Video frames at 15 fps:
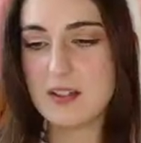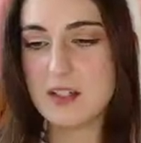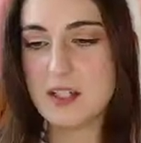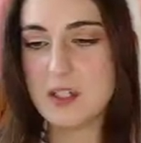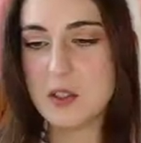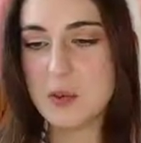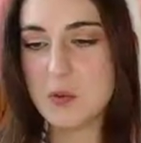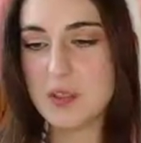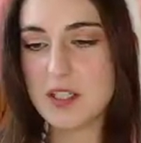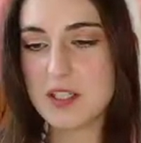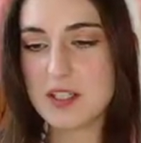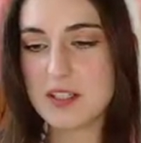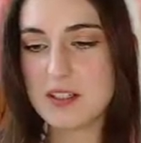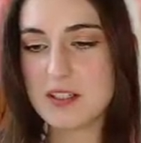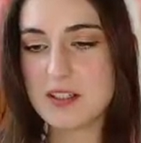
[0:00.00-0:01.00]

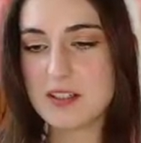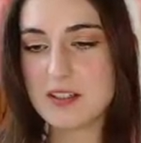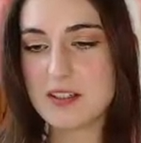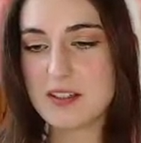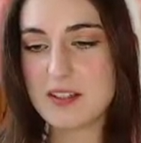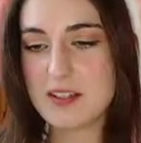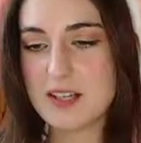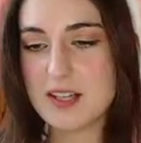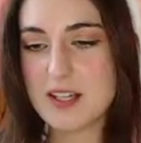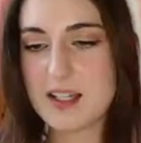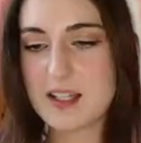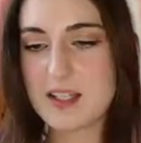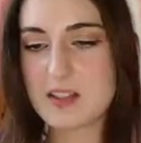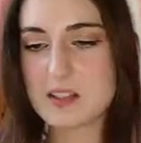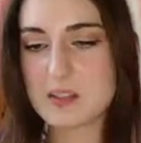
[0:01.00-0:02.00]
Inoue
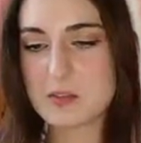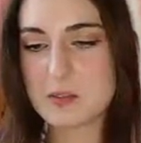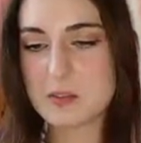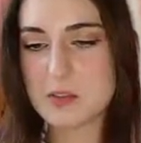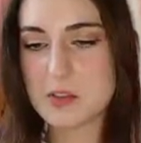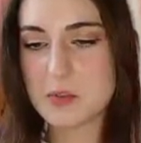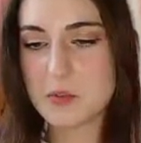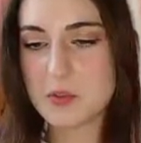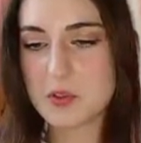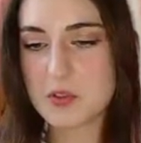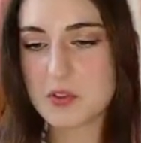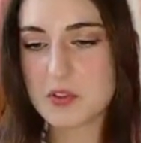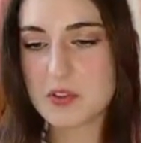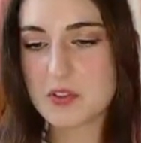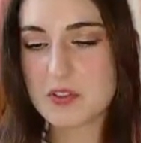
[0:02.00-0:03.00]
and
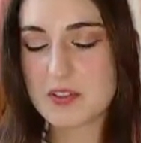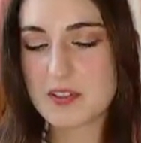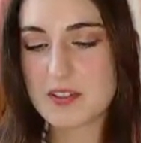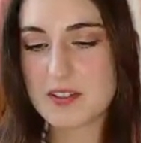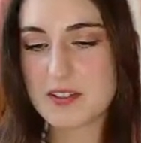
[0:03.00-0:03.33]
Fujimoto.